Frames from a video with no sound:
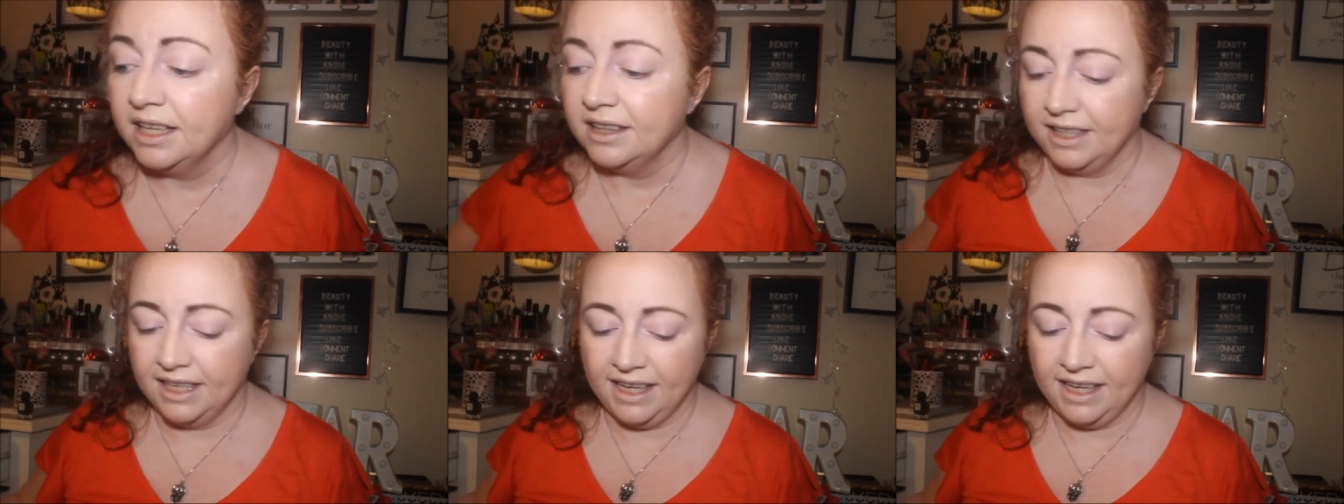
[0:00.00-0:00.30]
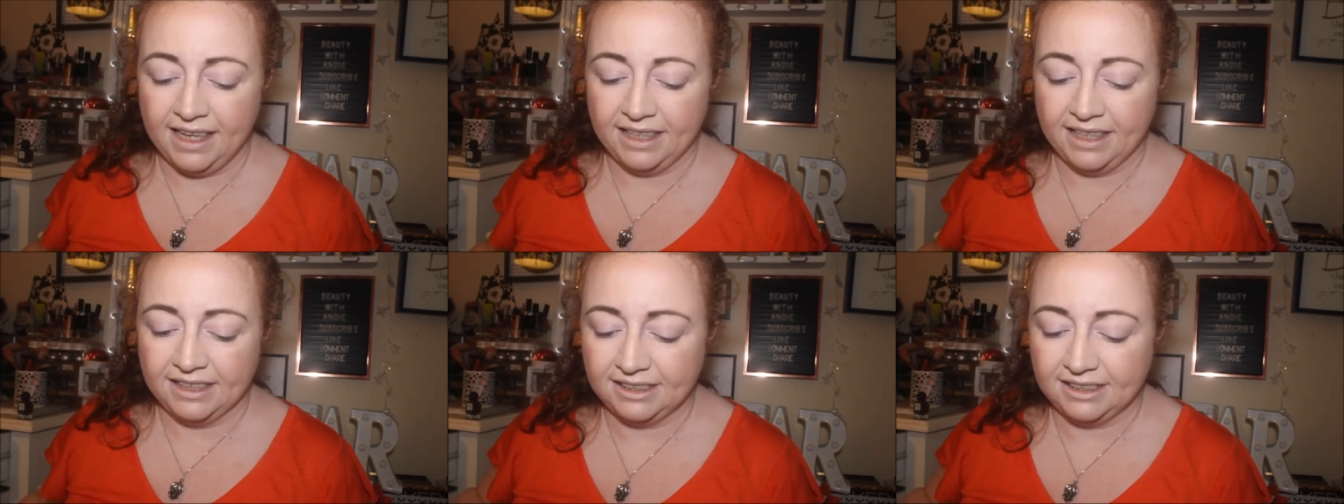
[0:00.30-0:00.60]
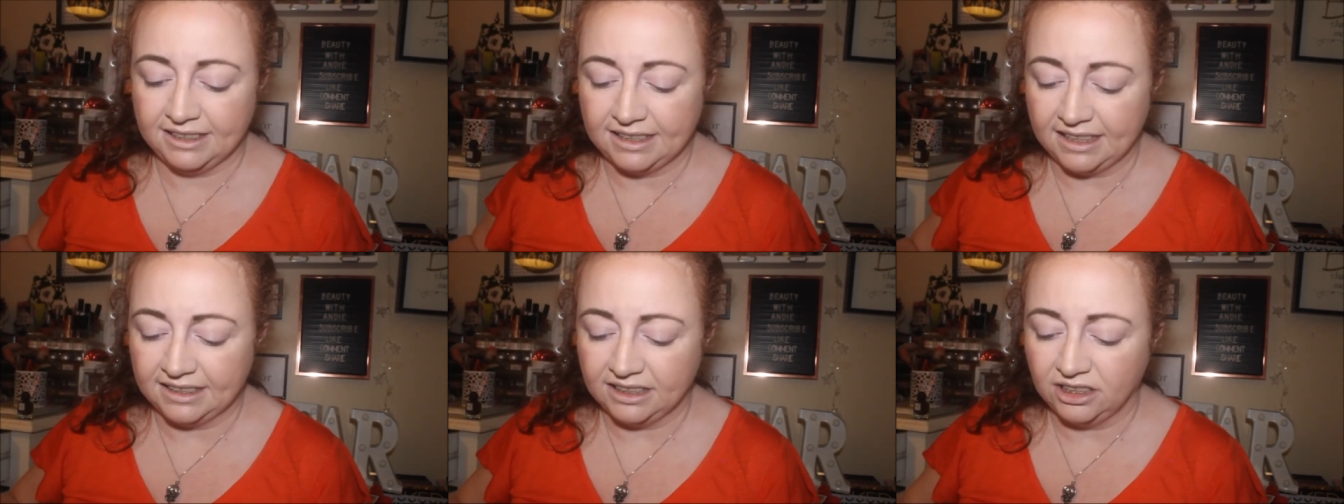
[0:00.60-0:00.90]

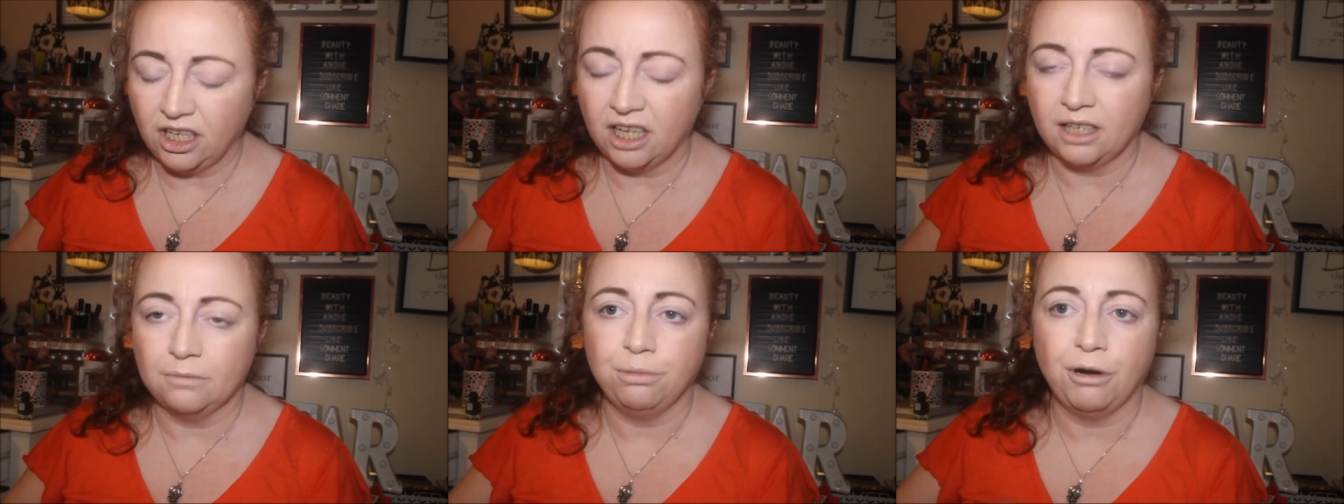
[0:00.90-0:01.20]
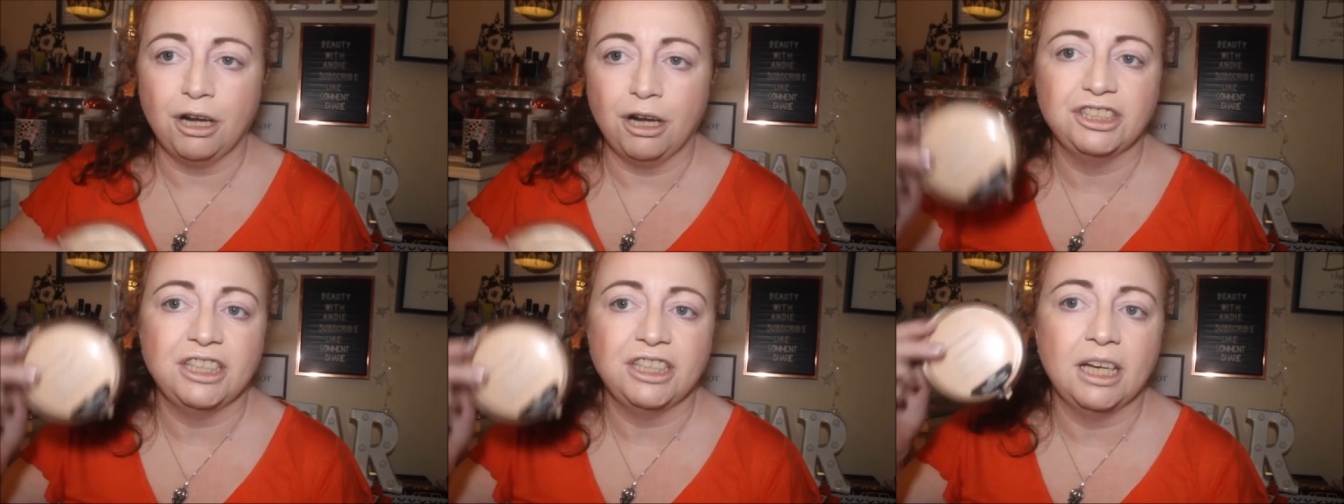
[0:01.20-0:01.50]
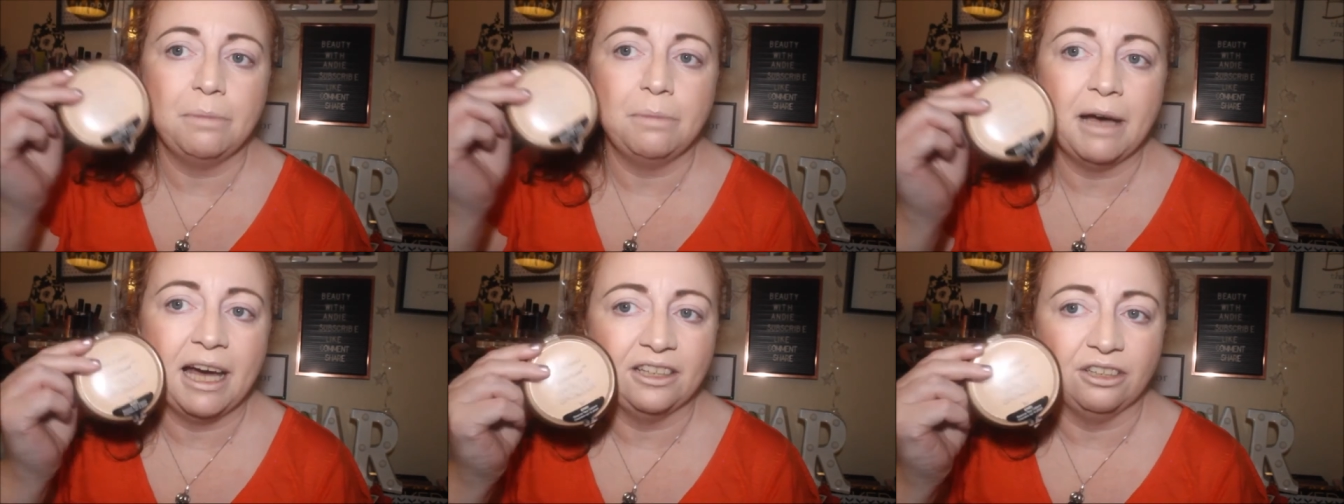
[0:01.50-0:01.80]
this is not in
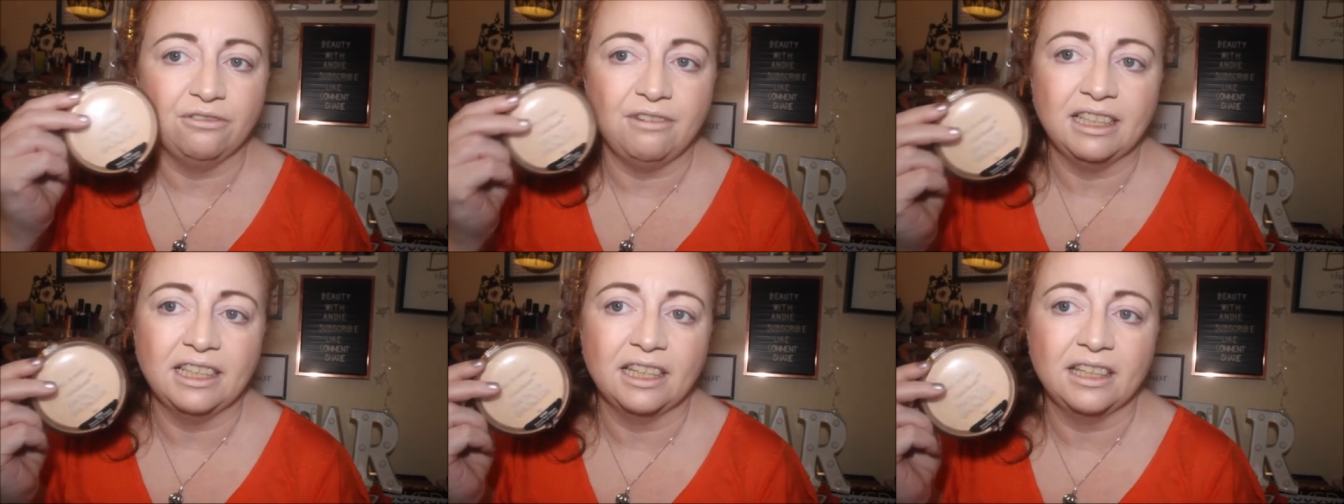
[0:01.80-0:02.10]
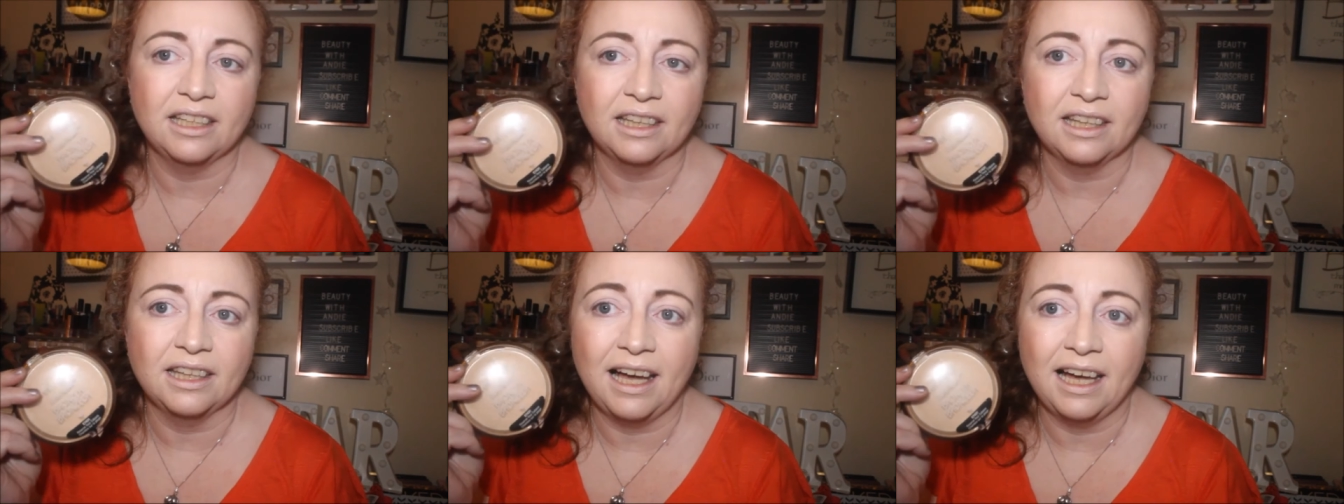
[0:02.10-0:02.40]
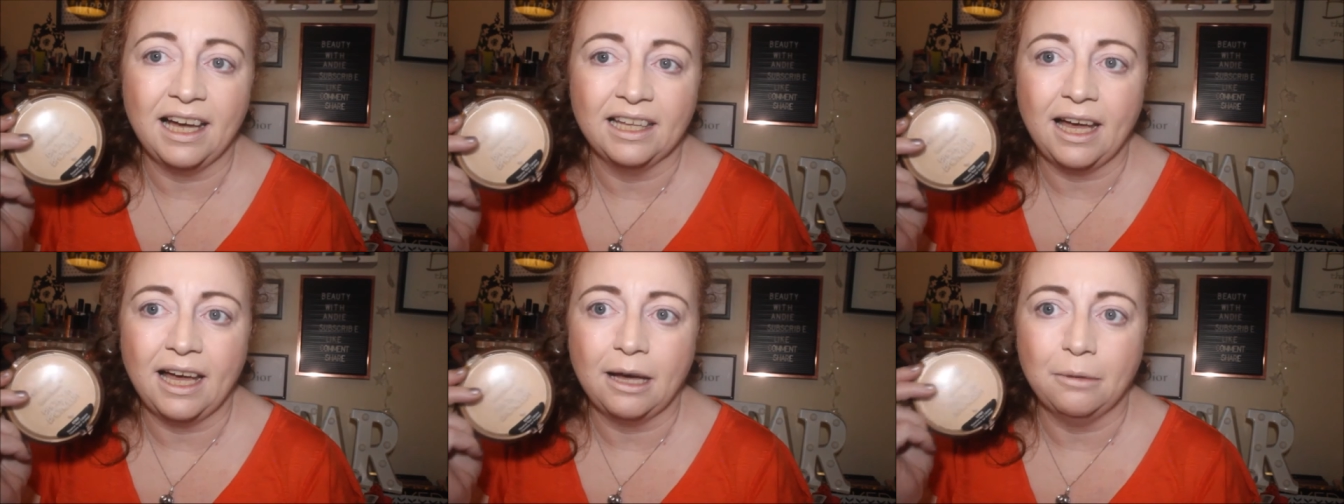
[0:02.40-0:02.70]
project pan or anything
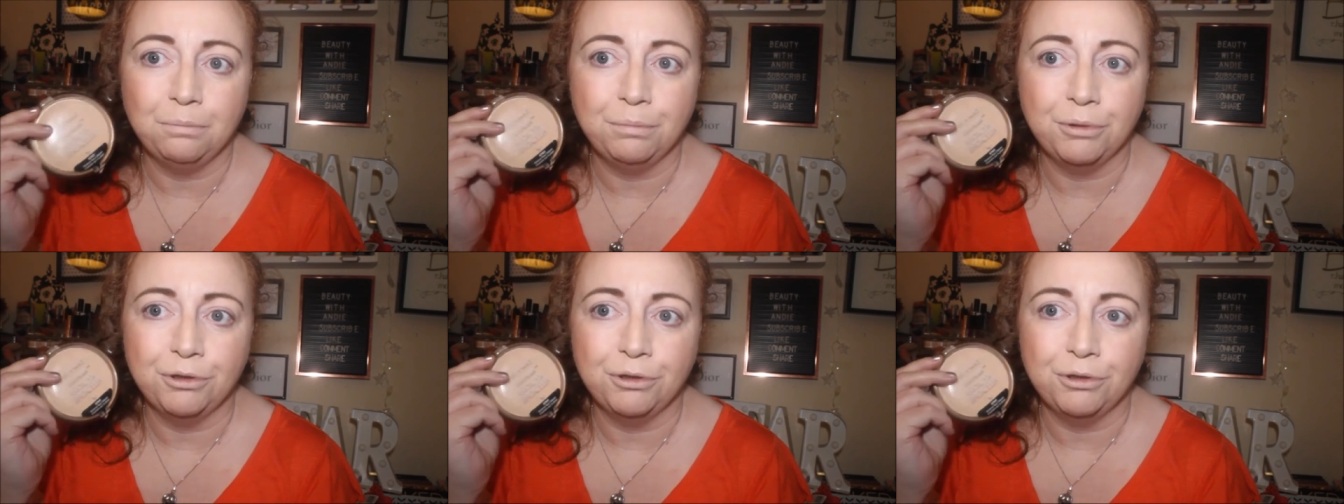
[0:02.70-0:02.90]
like that